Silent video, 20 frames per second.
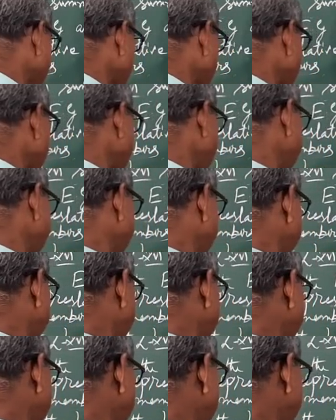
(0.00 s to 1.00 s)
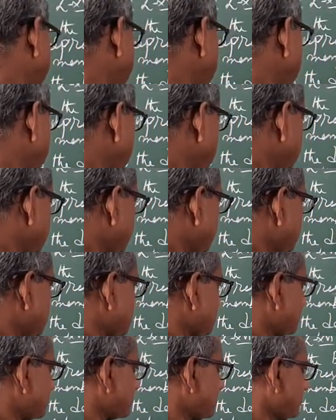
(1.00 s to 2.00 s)
the tennis
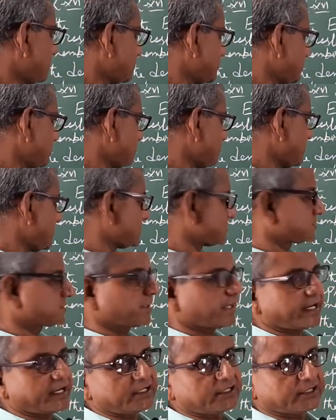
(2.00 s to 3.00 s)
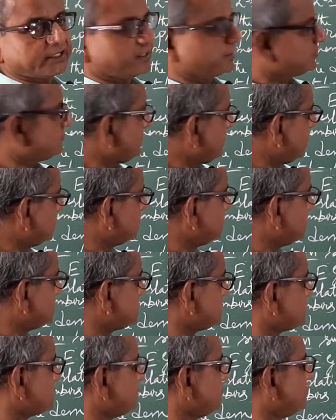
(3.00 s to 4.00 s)
court oath. It was held in
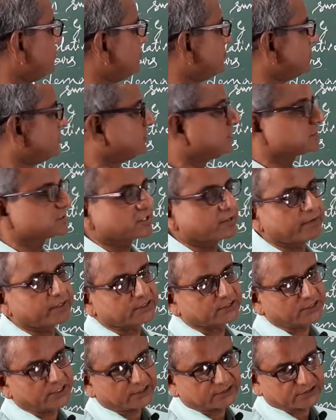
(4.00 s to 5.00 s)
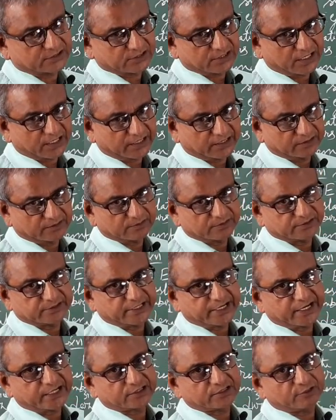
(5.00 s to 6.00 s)
20th June 1789,
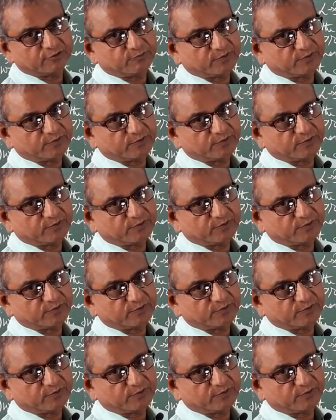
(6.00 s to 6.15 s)
date you